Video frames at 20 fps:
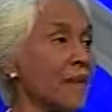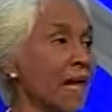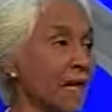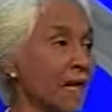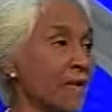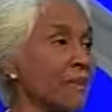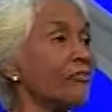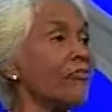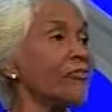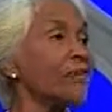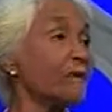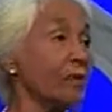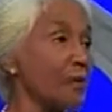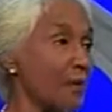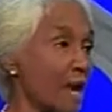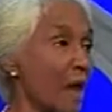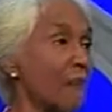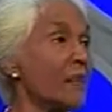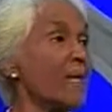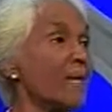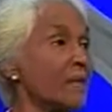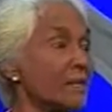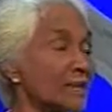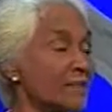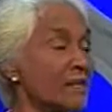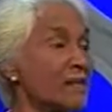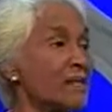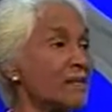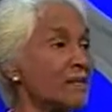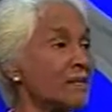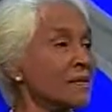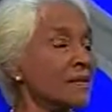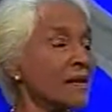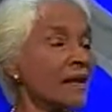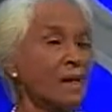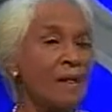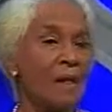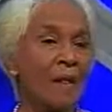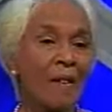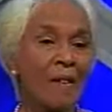different abilities.
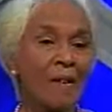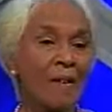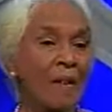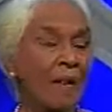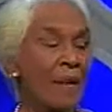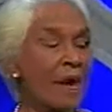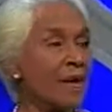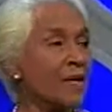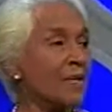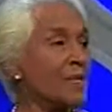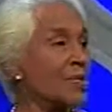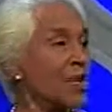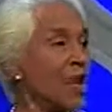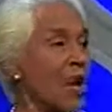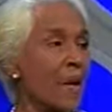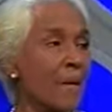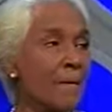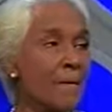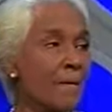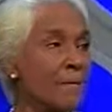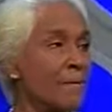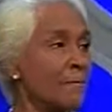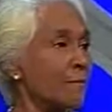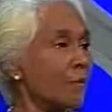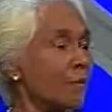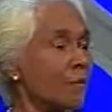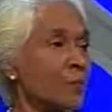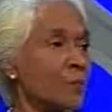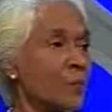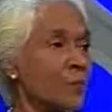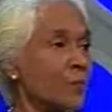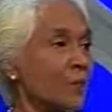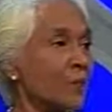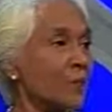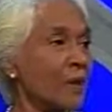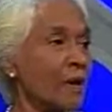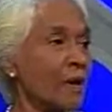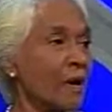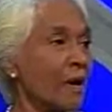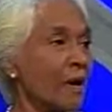And
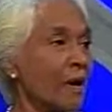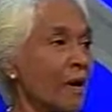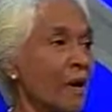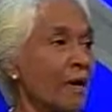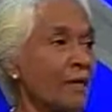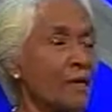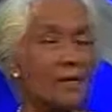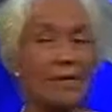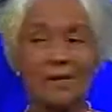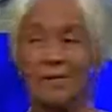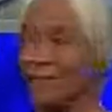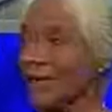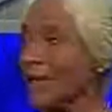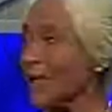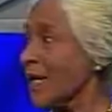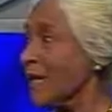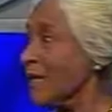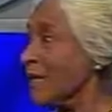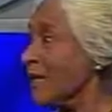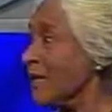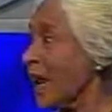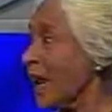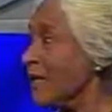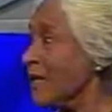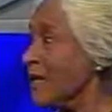I think we can pride